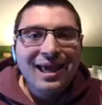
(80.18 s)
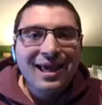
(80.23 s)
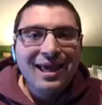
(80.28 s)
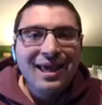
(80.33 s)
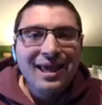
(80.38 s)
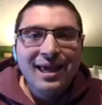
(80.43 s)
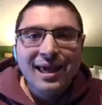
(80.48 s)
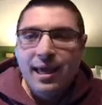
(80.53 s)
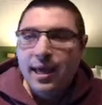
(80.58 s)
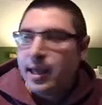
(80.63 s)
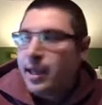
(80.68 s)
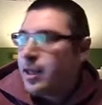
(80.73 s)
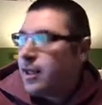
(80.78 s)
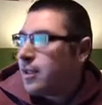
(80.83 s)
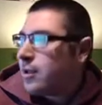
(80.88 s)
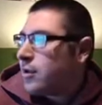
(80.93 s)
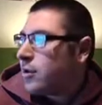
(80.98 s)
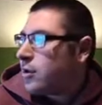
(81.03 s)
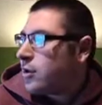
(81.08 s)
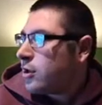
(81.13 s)
He
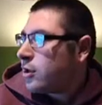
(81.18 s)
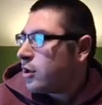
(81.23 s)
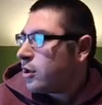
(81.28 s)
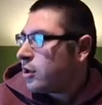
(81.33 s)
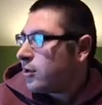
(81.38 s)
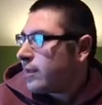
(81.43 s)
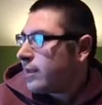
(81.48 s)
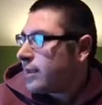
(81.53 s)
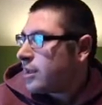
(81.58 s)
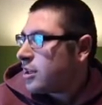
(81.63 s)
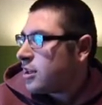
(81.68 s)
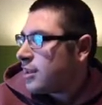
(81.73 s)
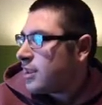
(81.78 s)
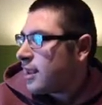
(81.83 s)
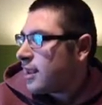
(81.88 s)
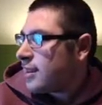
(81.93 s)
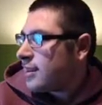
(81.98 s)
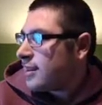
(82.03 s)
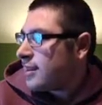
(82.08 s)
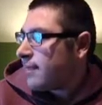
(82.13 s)
encouraged
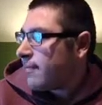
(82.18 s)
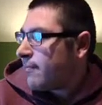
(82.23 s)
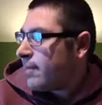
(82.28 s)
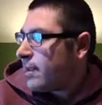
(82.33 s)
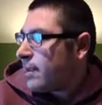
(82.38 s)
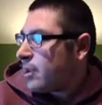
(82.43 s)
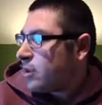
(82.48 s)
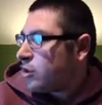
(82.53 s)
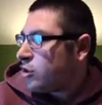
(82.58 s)
them